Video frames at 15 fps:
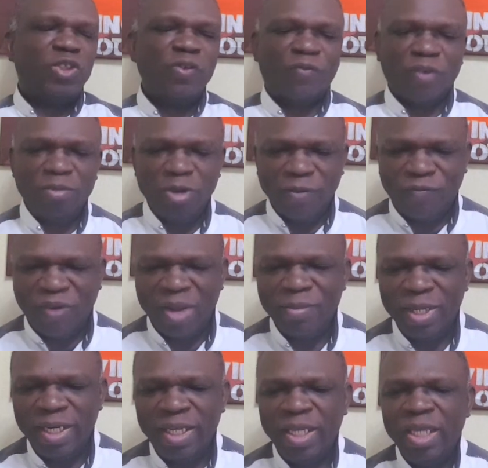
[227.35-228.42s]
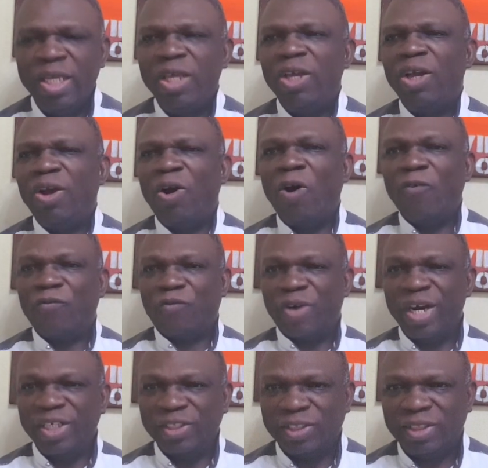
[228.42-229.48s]
you from your family or
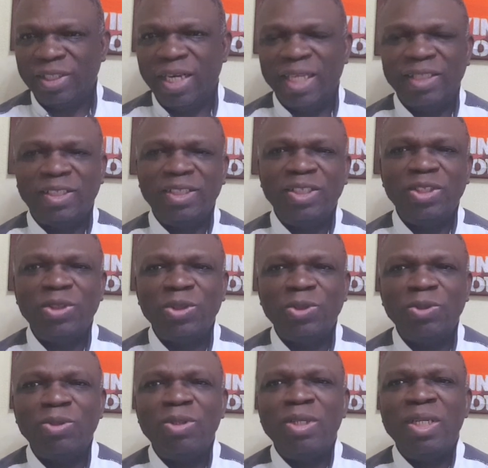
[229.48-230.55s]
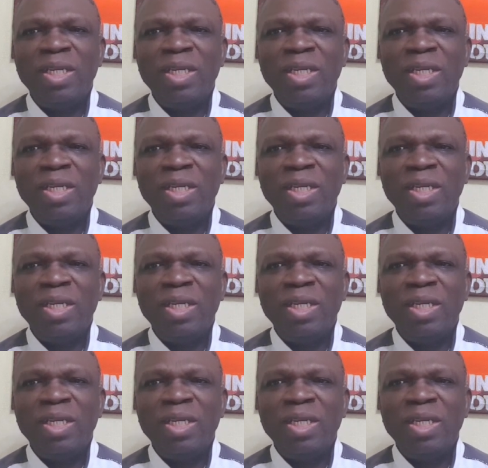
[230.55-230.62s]
friends that you